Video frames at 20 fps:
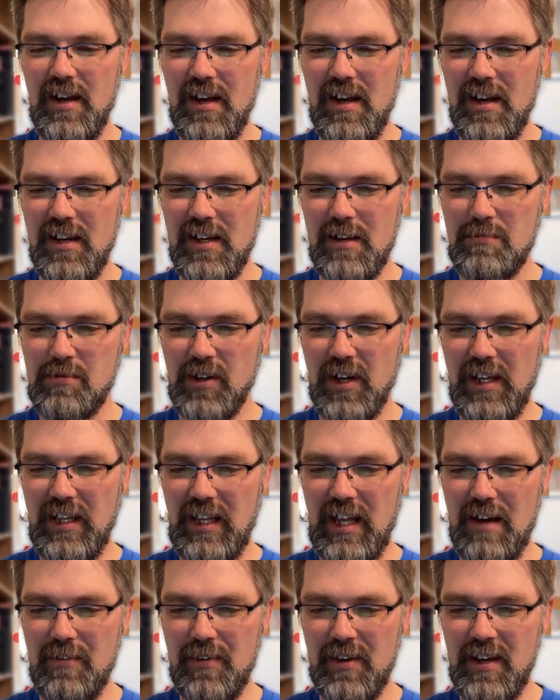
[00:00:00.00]
Number
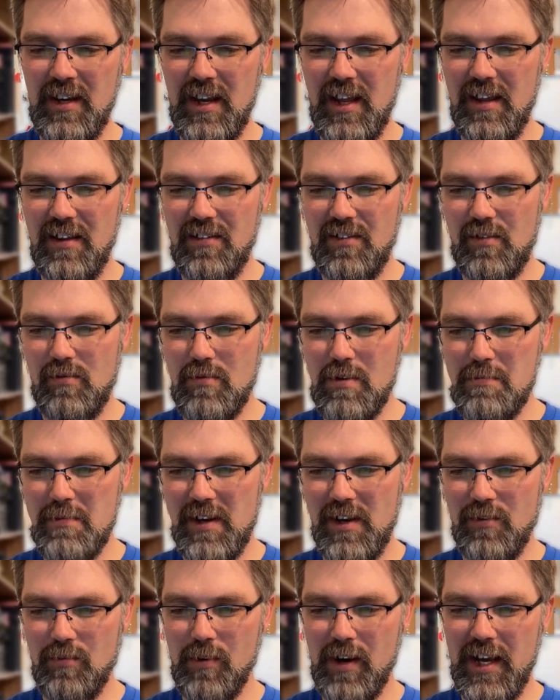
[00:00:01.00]
eleven is The Woman
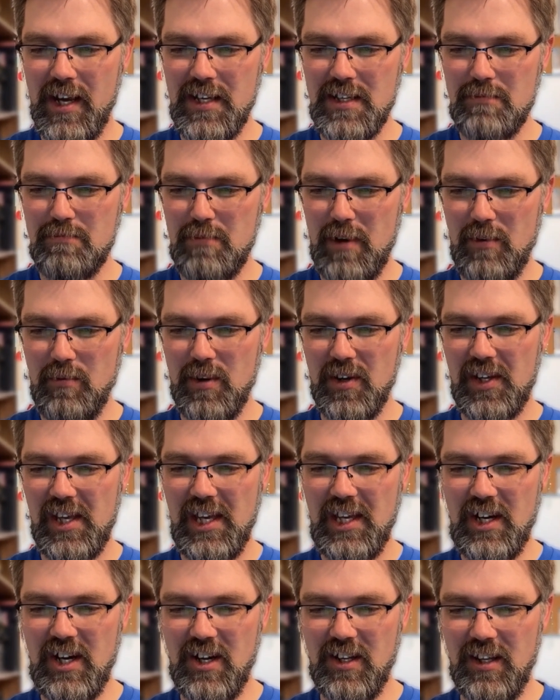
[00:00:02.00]
in White by Wilkie
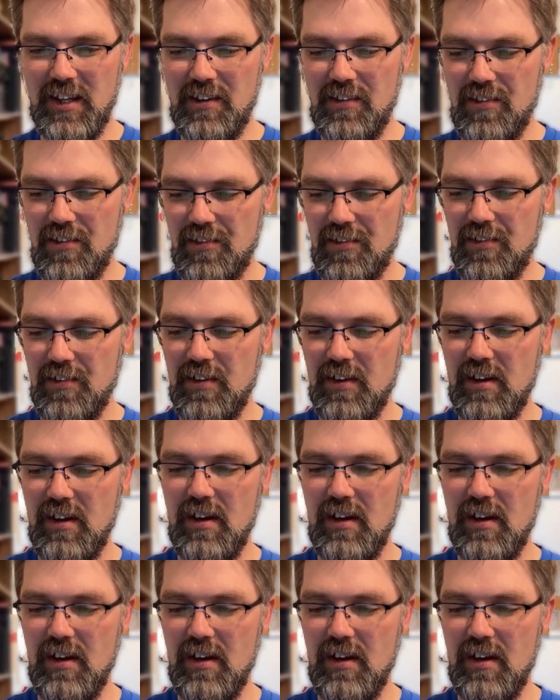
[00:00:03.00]
Collins.